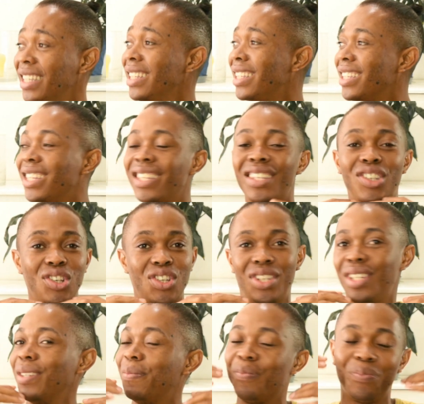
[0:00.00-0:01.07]
It's
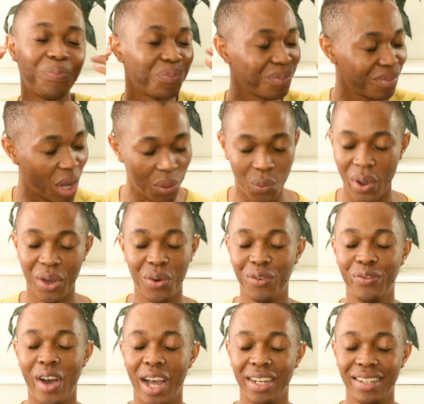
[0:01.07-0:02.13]
just a work
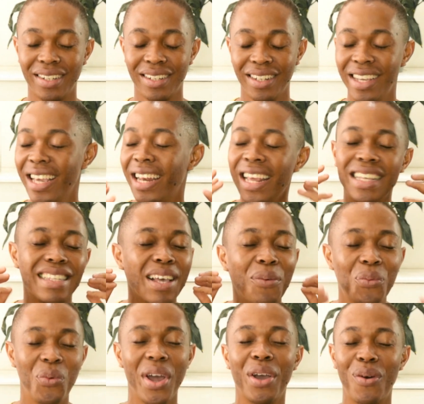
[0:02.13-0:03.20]
of art. It is a
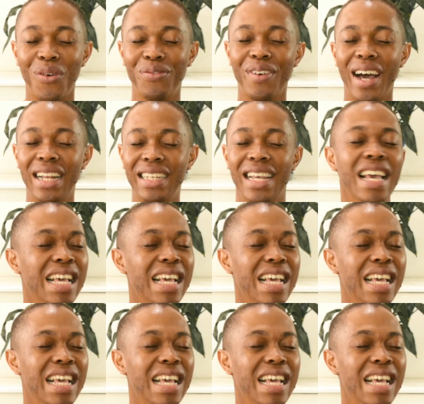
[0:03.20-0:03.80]
work of art.